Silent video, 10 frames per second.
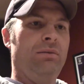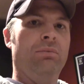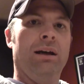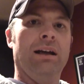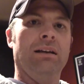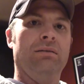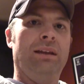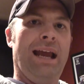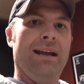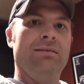my
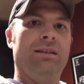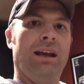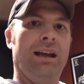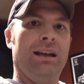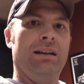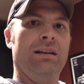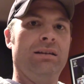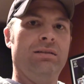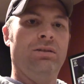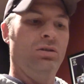Cascade
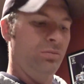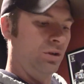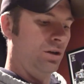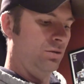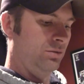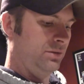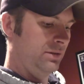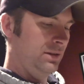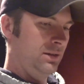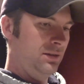homegrown
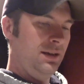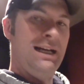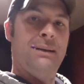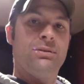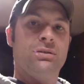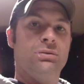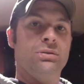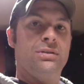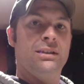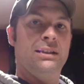hops. So
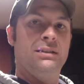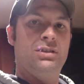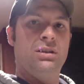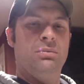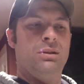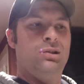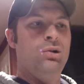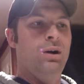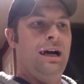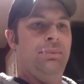we'll see. It shouldn't be
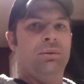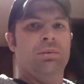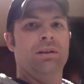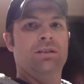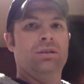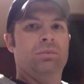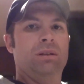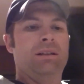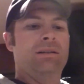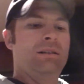too hoppy, but it should
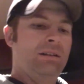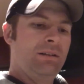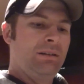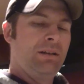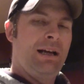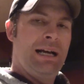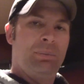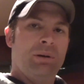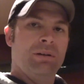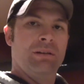be
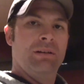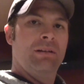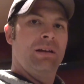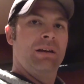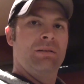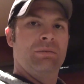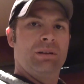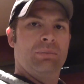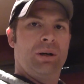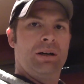hoppier than
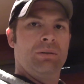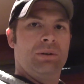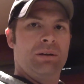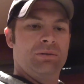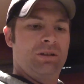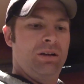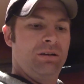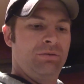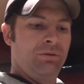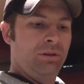what the barley wine was
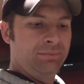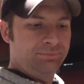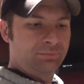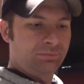calling for.